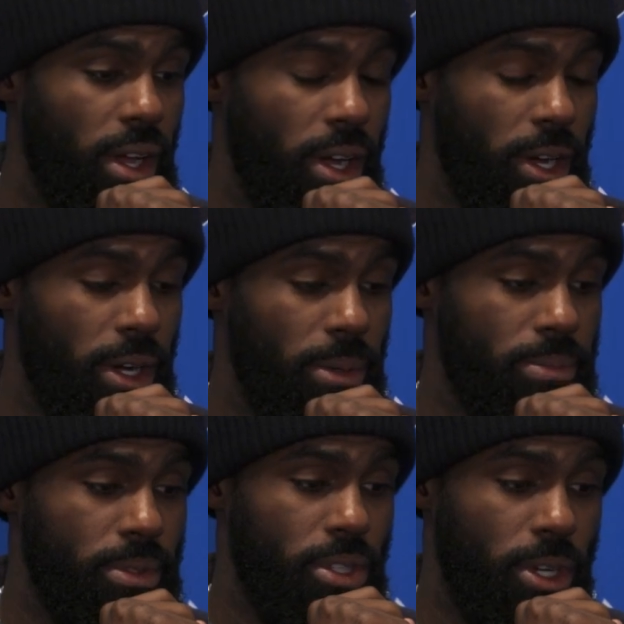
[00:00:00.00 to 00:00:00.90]

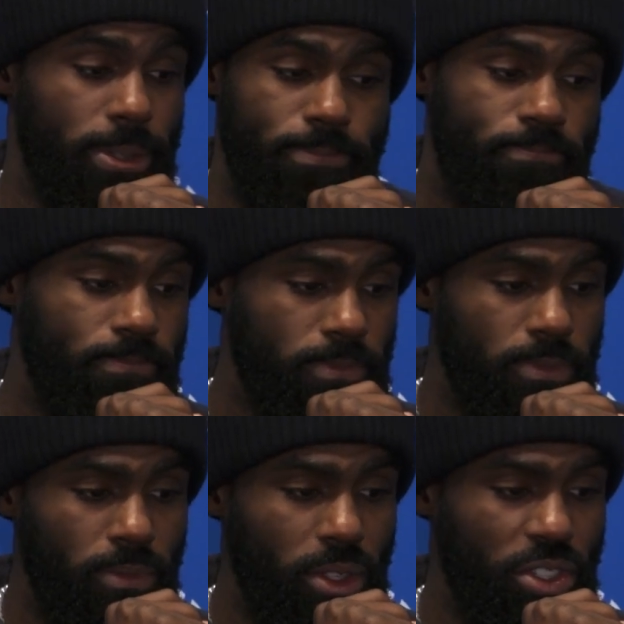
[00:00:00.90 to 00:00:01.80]
Um, so
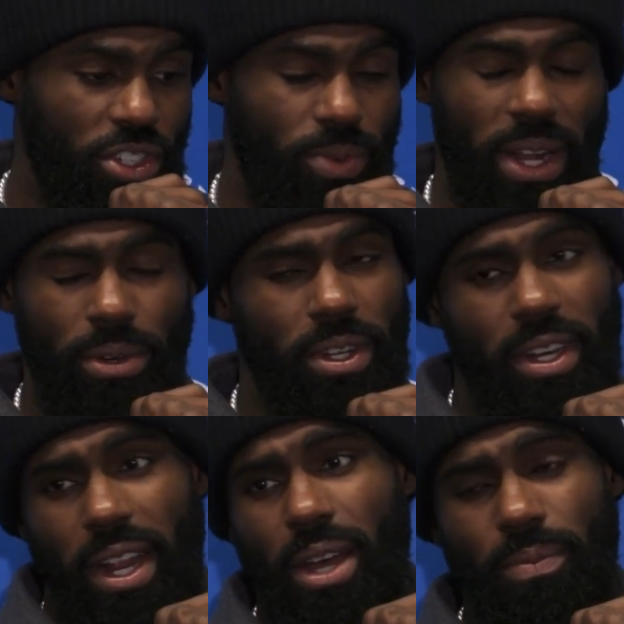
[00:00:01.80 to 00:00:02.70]
just rattled
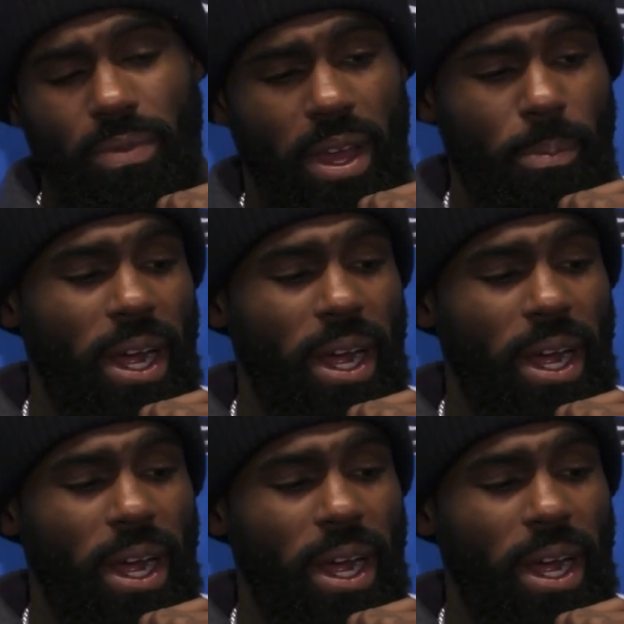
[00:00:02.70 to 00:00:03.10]
in and out.